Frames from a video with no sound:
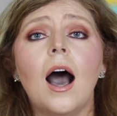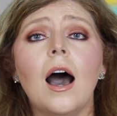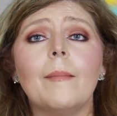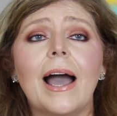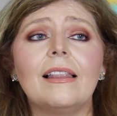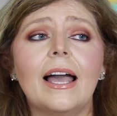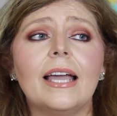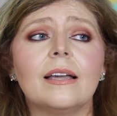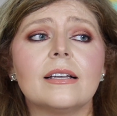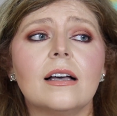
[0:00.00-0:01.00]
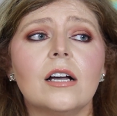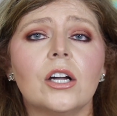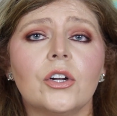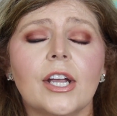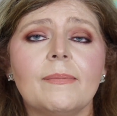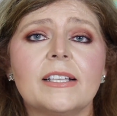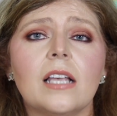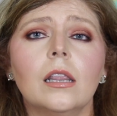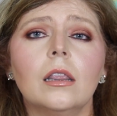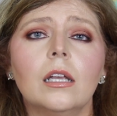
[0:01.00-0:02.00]
I like a cream that's
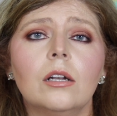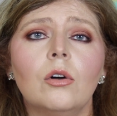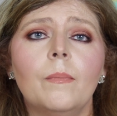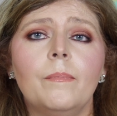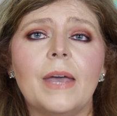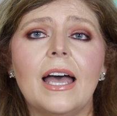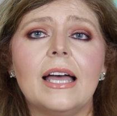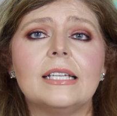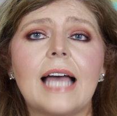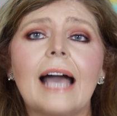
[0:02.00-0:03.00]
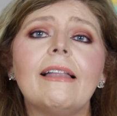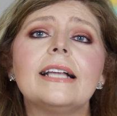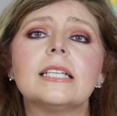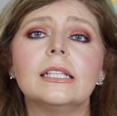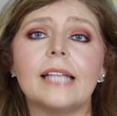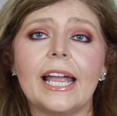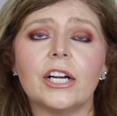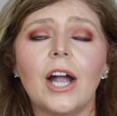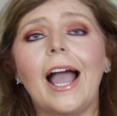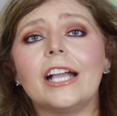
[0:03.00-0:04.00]
a little bit, I like to
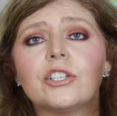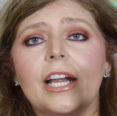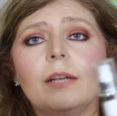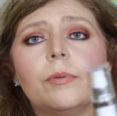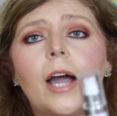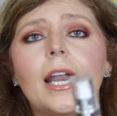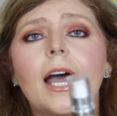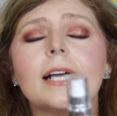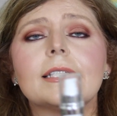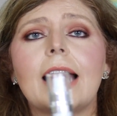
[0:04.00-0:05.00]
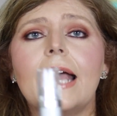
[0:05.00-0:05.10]
layer hydrating products,